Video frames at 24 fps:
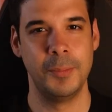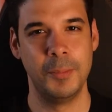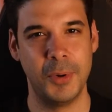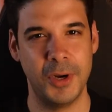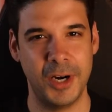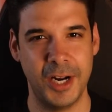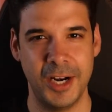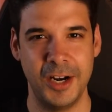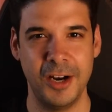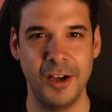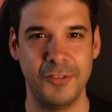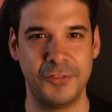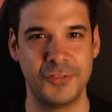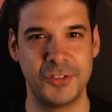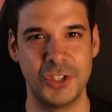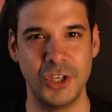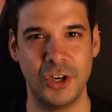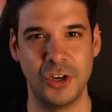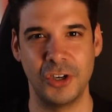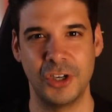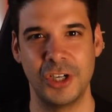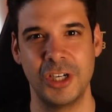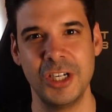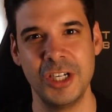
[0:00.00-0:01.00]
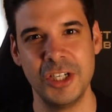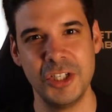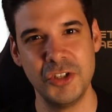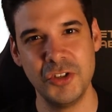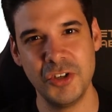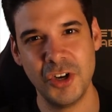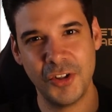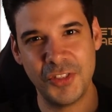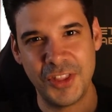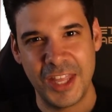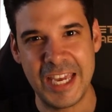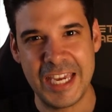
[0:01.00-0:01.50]
But enough talk. You
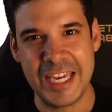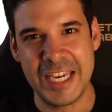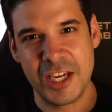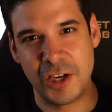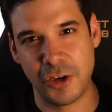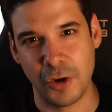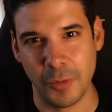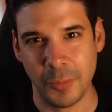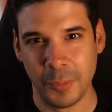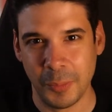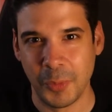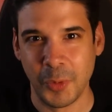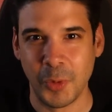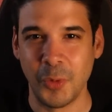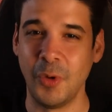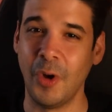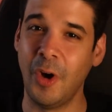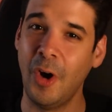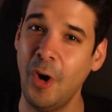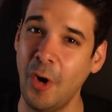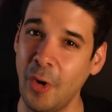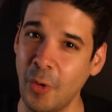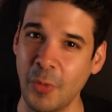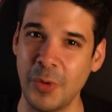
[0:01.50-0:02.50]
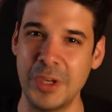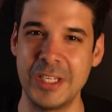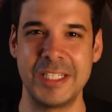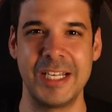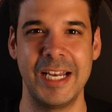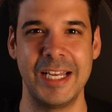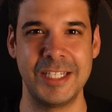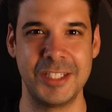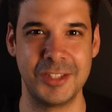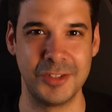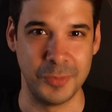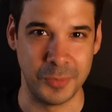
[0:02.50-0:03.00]
know the Ecom Bull always
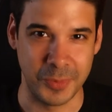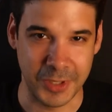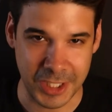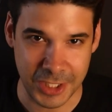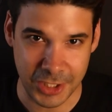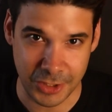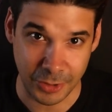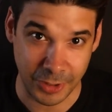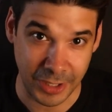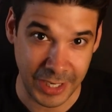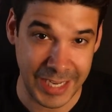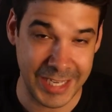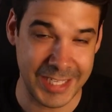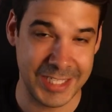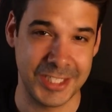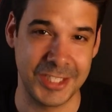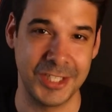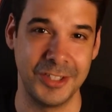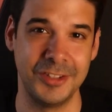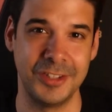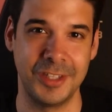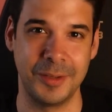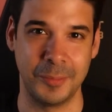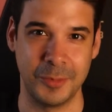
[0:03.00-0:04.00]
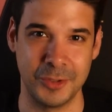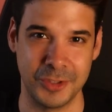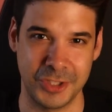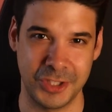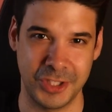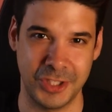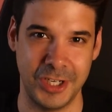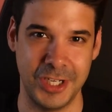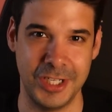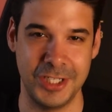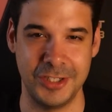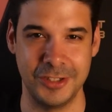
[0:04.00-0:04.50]
likes to bring you hands-on
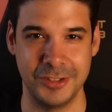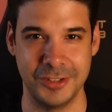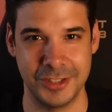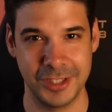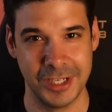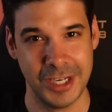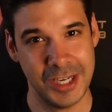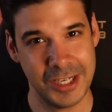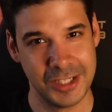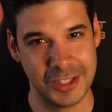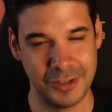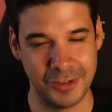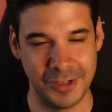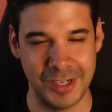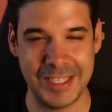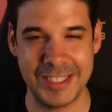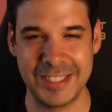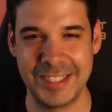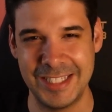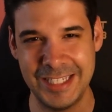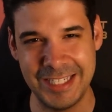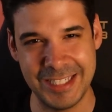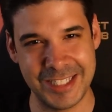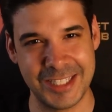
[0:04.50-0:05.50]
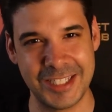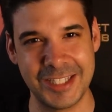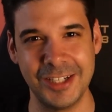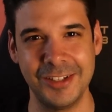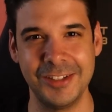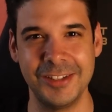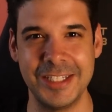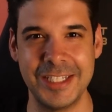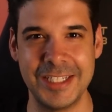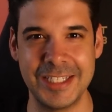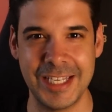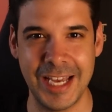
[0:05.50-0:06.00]
demonstrations. So let's install
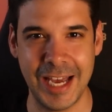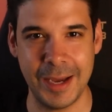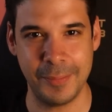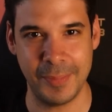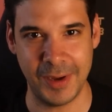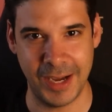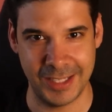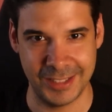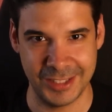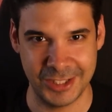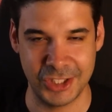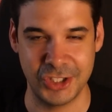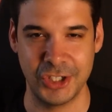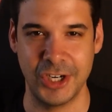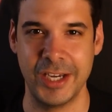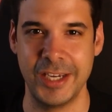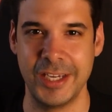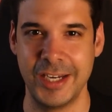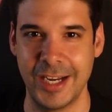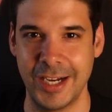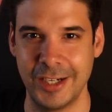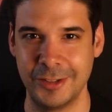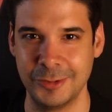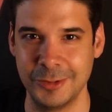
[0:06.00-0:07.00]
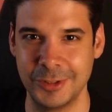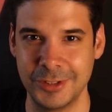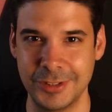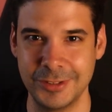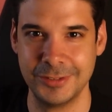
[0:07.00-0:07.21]
this app and try it out.